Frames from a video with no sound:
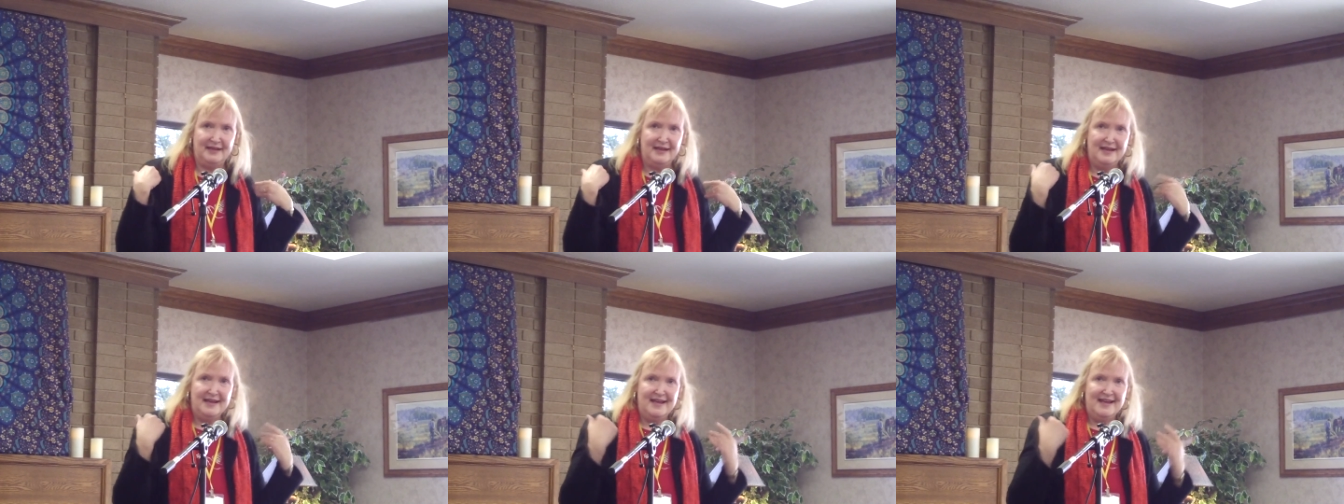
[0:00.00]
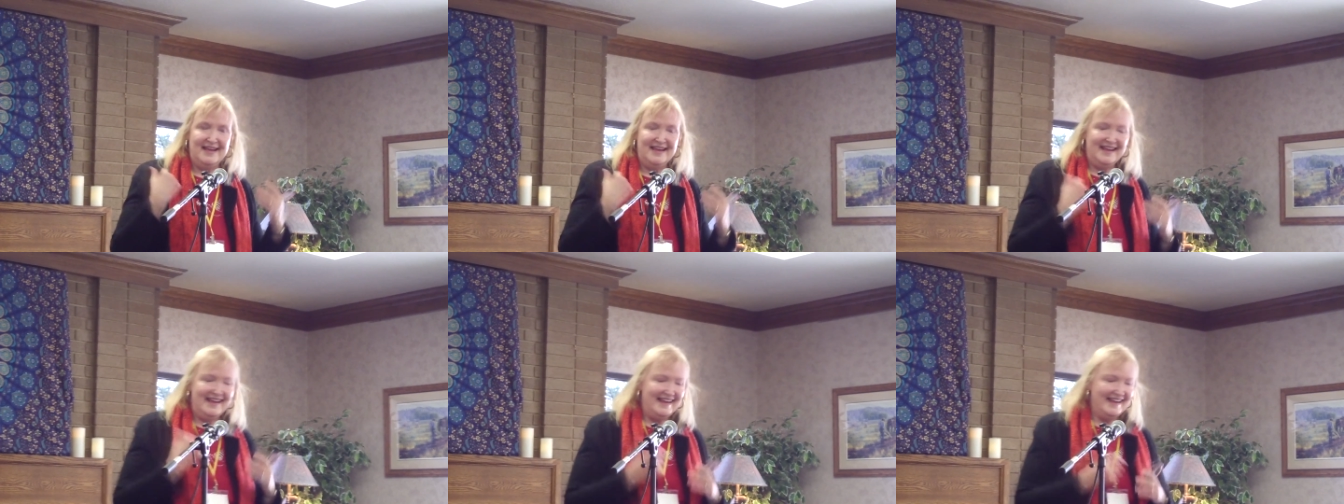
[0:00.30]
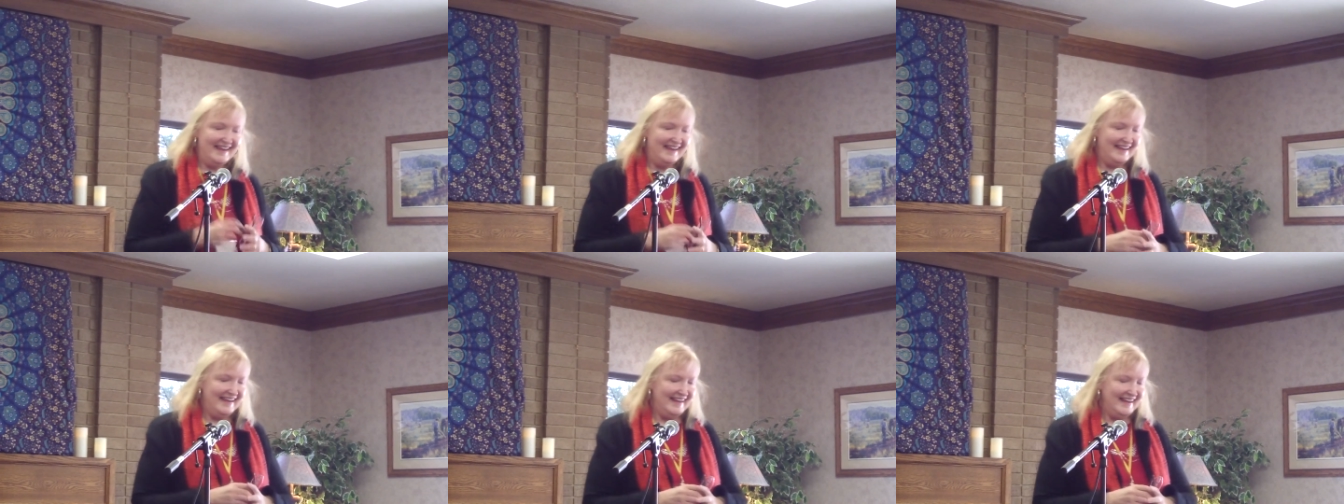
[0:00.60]

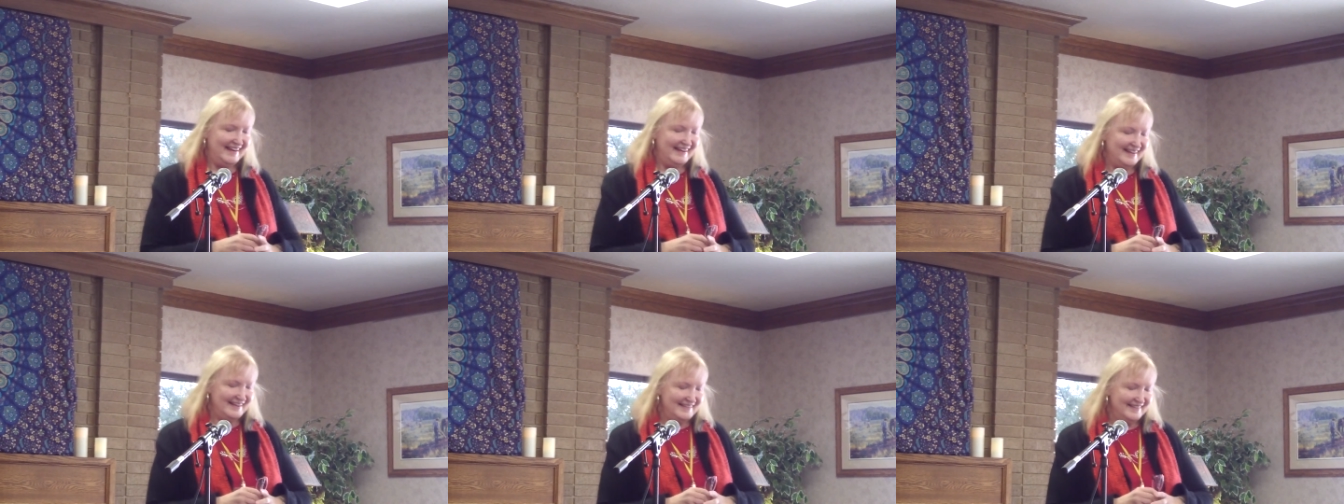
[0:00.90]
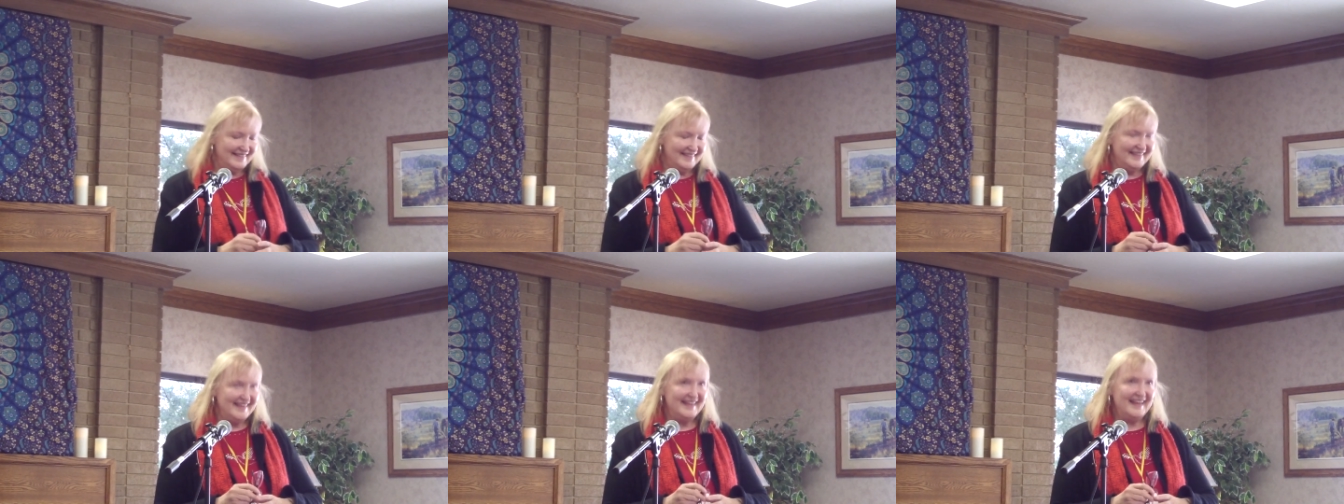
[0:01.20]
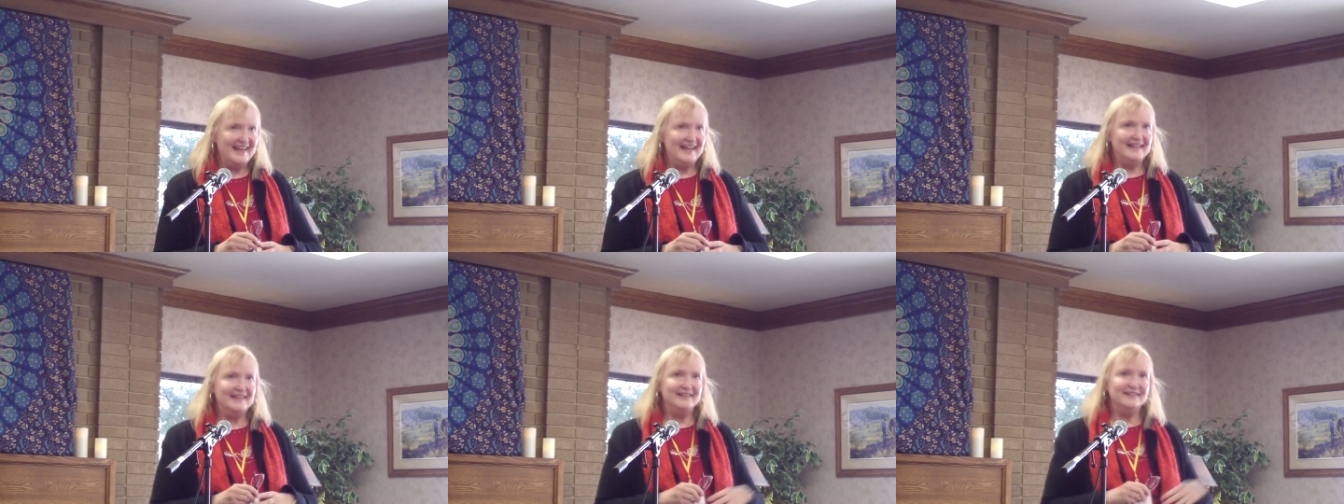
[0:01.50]

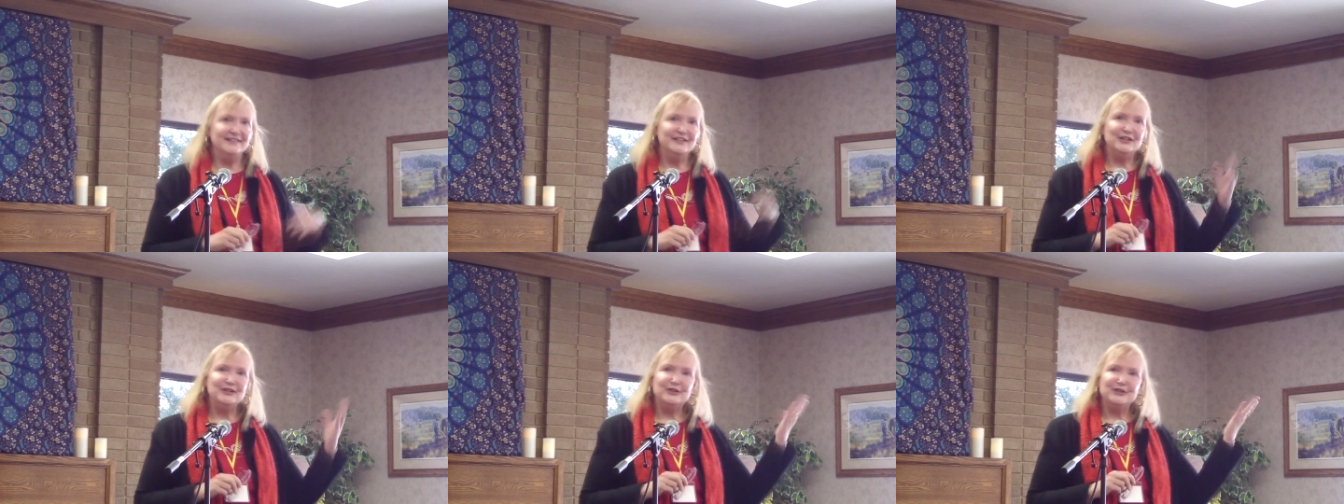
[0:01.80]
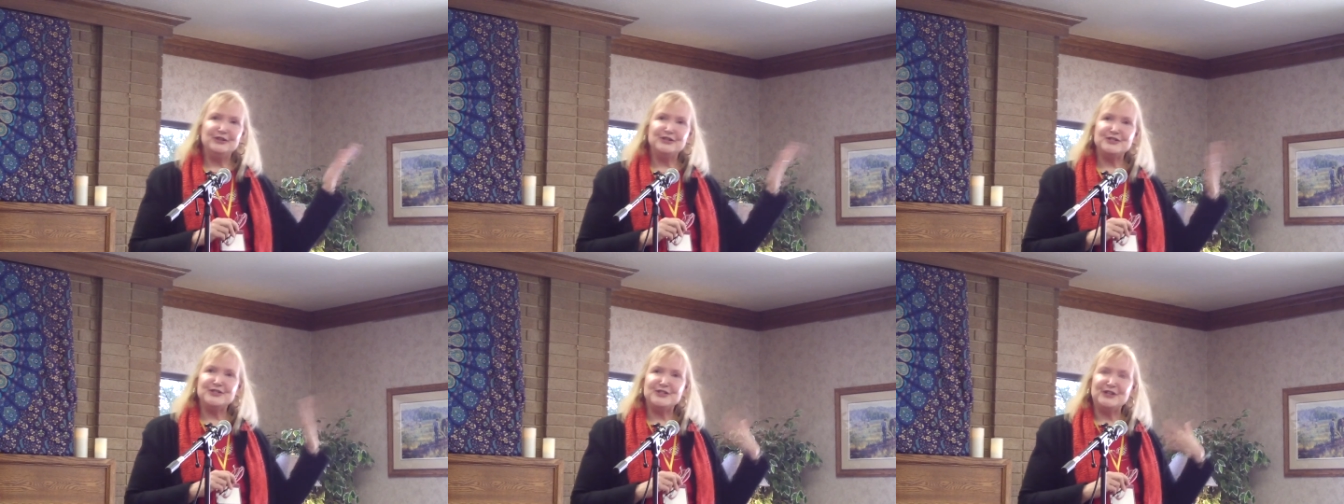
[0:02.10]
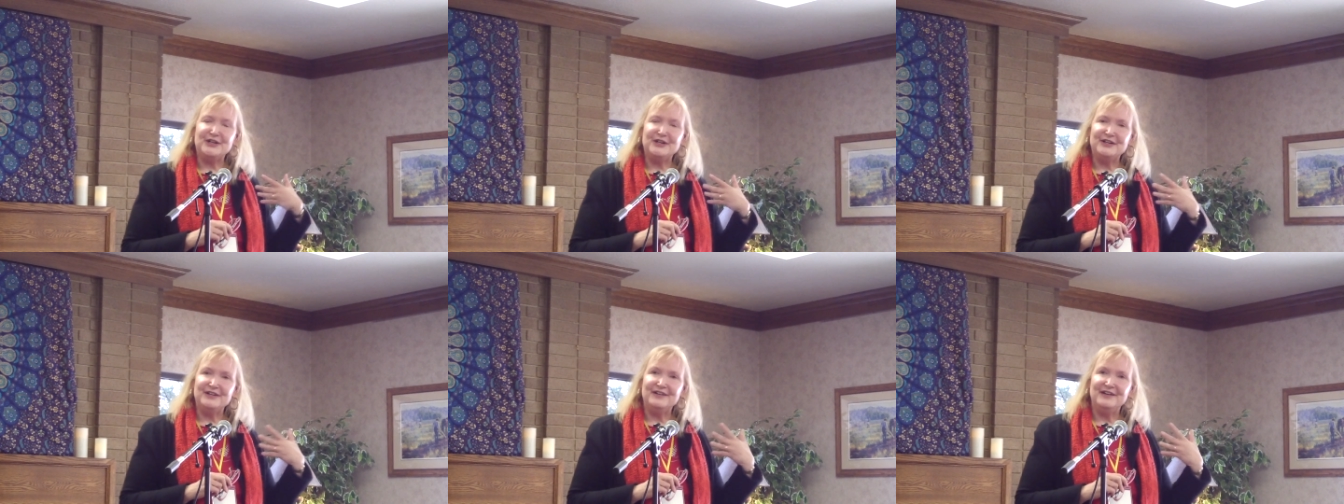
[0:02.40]
And the little girl
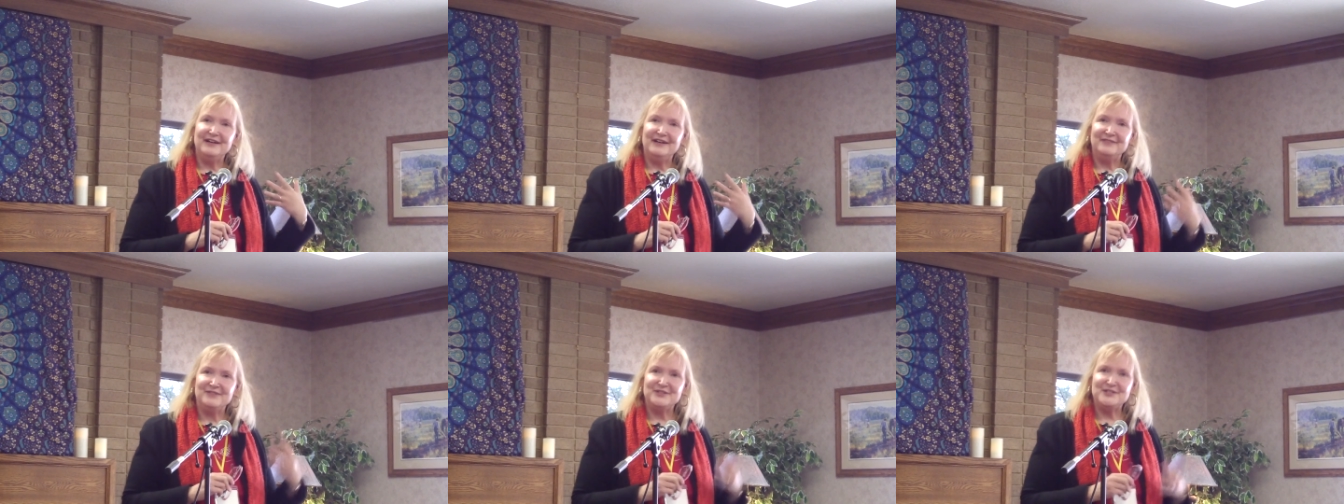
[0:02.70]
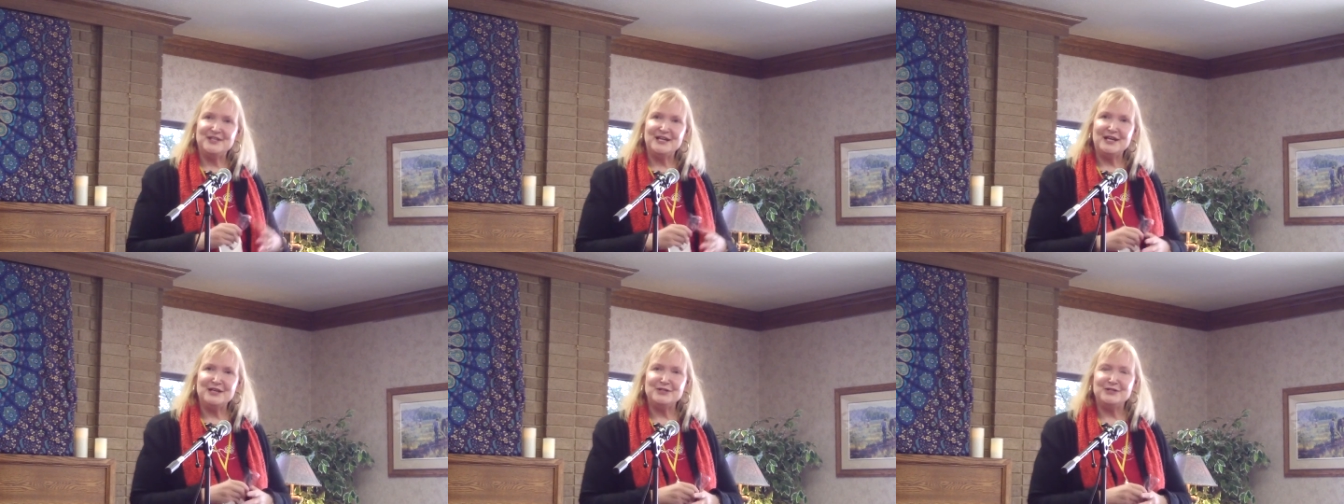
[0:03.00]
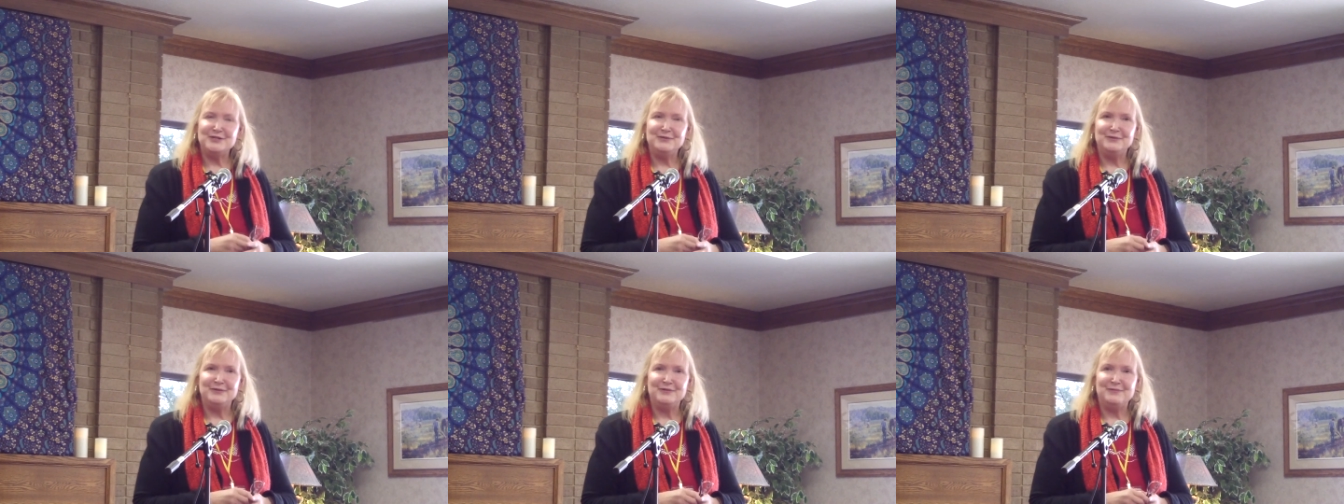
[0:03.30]
started a
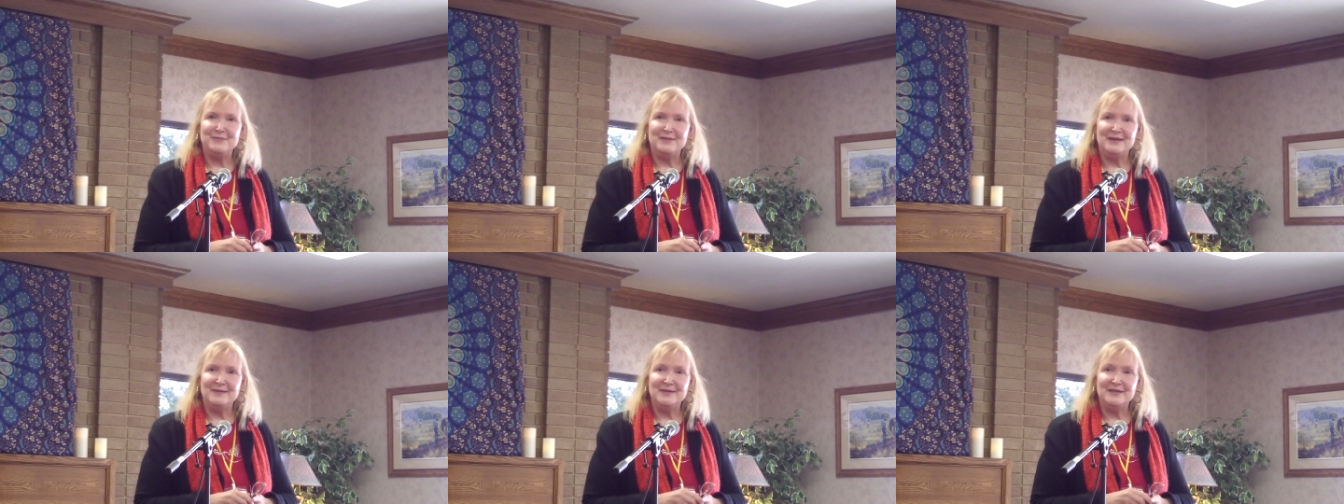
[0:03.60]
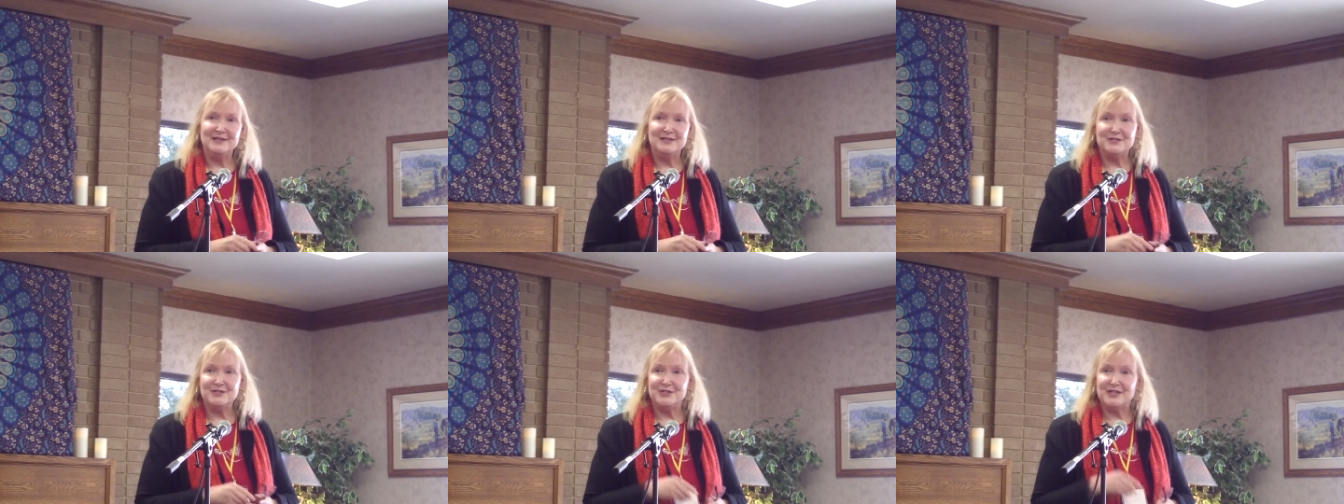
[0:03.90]
conversation with me because